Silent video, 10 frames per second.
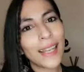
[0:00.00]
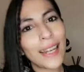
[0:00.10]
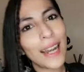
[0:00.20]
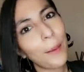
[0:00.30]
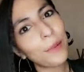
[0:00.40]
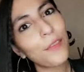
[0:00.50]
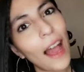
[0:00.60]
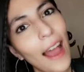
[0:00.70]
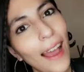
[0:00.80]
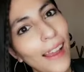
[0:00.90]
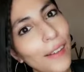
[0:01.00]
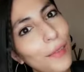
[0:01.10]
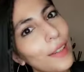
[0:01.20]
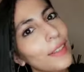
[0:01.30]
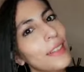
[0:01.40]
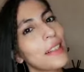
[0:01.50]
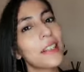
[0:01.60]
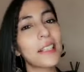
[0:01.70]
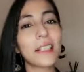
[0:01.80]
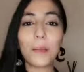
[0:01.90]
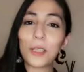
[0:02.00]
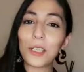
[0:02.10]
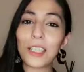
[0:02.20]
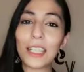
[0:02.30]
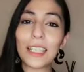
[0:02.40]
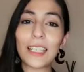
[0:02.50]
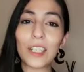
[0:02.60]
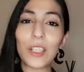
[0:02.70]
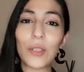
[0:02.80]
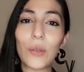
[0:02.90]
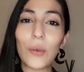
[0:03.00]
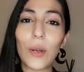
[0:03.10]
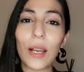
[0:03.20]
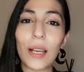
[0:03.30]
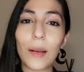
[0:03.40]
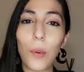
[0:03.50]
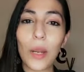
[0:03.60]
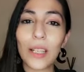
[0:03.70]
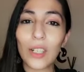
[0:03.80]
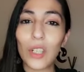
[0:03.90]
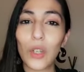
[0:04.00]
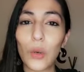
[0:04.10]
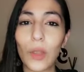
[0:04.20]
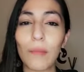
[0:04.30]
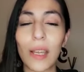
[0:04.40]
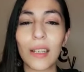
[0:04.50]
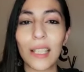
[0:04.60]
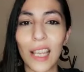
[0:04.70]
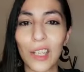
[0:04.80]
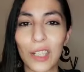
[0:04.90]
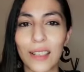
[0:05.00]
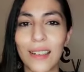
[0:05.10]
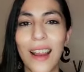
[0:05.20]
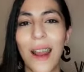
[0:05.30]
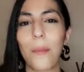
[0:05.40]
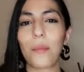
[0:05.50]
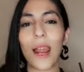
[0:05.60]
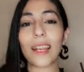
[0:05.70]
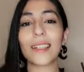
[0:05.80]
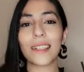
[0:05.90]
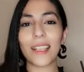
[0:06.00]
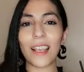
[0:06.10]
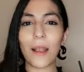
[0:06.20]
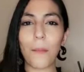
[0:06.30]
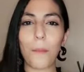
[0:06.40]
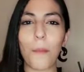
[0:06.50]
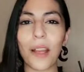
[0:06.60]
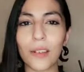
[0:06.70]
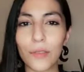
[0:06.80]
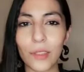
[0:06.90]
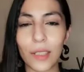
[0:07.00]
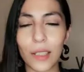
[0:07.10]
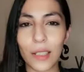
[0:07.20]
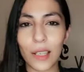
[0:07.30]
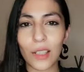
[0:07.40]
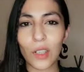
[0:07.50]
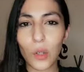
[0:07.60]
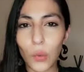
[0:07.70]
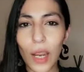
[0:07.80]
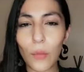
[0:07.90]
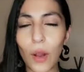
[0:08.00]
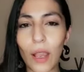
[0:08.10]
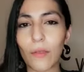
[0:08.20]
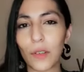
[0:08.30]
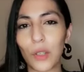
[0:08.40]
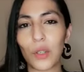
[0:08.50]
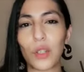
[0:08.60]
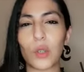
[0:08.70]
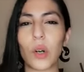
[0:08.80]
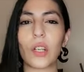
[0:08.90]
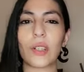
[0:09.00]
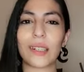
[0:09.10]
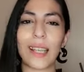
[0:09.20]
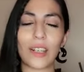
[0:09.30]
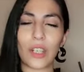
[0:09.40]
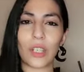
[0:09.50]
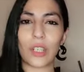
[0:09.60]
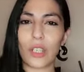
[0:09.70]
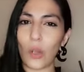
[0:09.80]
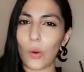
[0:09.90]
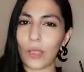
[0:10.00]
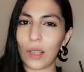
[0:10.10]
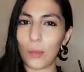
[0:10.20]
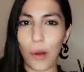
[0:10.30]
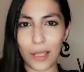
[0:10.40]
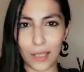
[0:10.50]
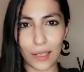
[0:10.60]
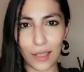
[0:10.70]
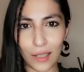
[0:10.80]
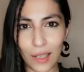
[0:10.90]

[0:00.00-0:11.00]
Number five, similarly to point two with meditation, practicing mindfulness is a great way for you to draw your attention to only the present.